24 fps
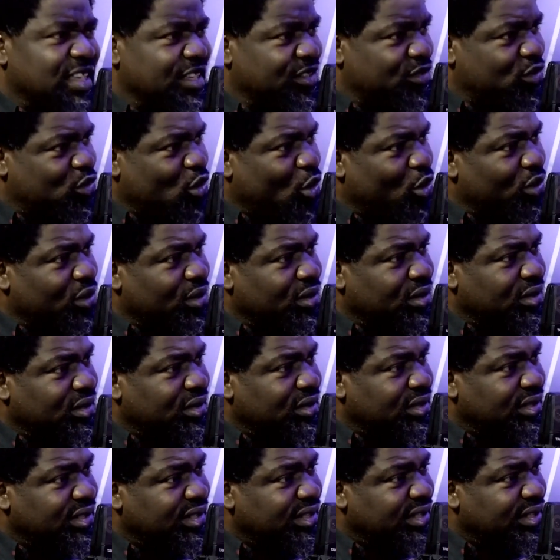is tall.
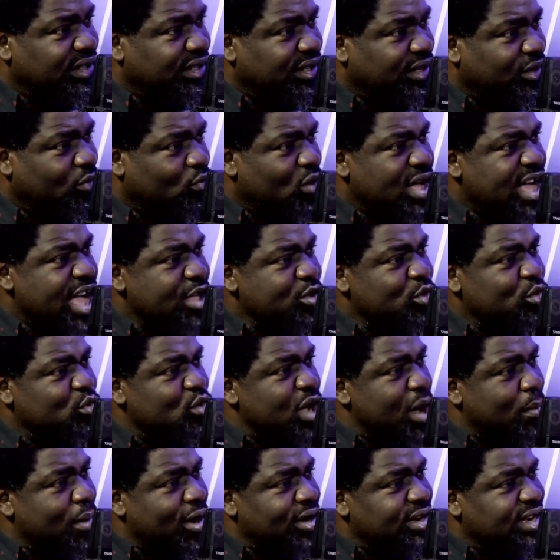What can you do
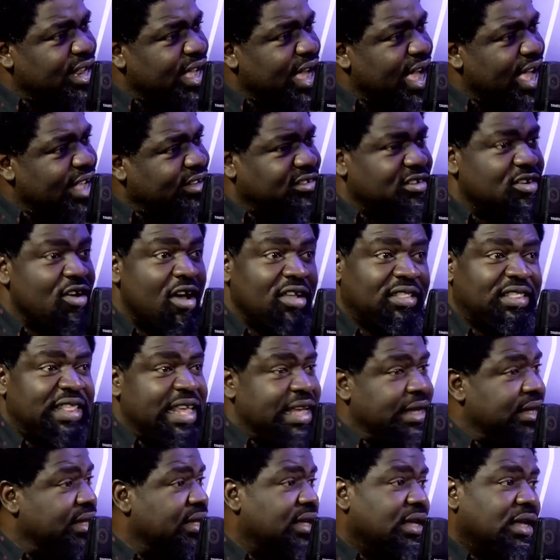about the height?
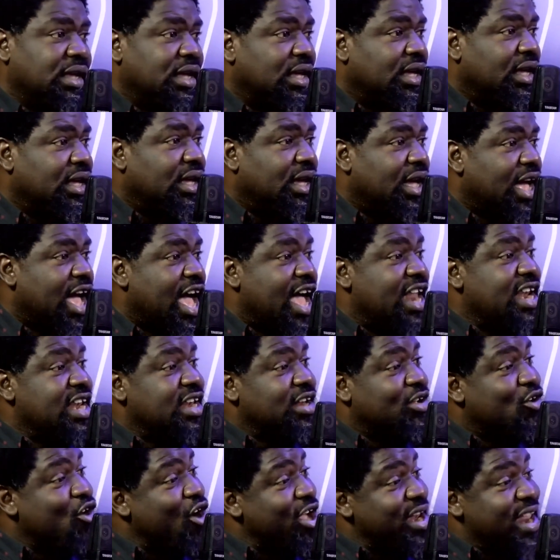Nothing. And
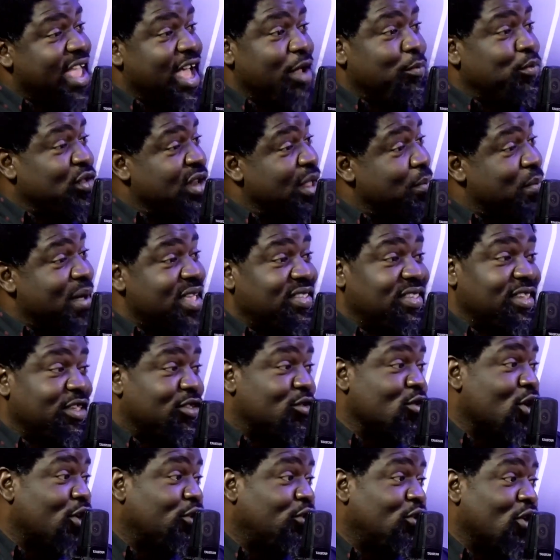God help you, the person is
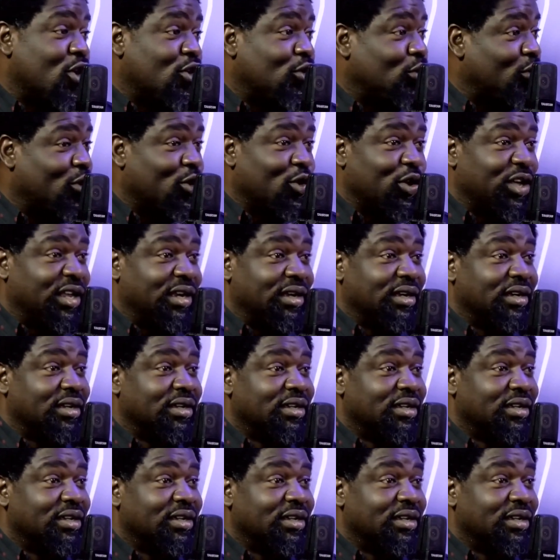not done growing.